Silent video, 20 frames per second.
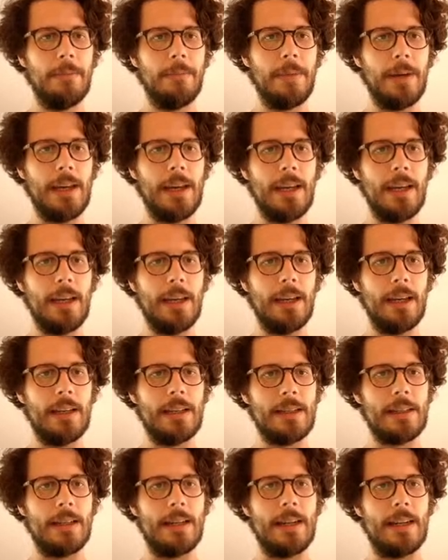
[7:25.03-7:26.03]

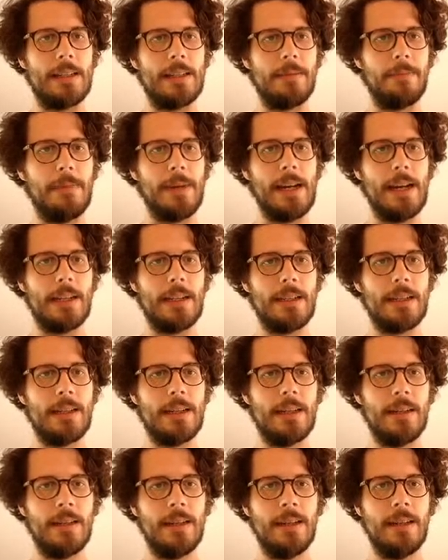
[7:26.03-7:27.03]

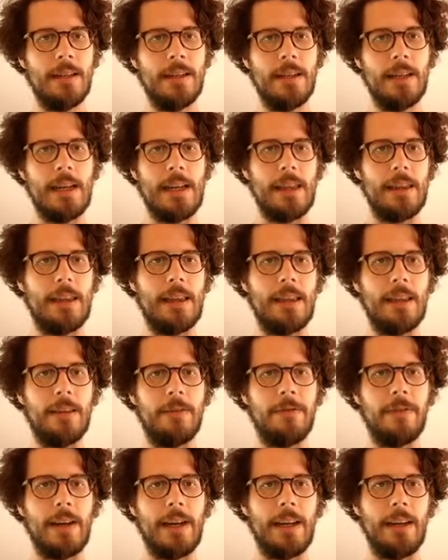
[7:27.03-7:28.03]
peg/match, and then the
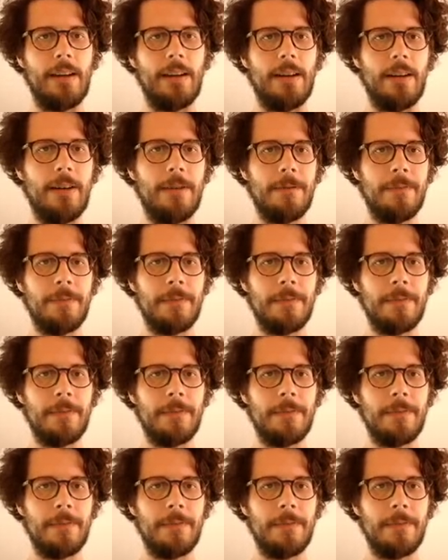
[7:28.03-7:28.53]
finder,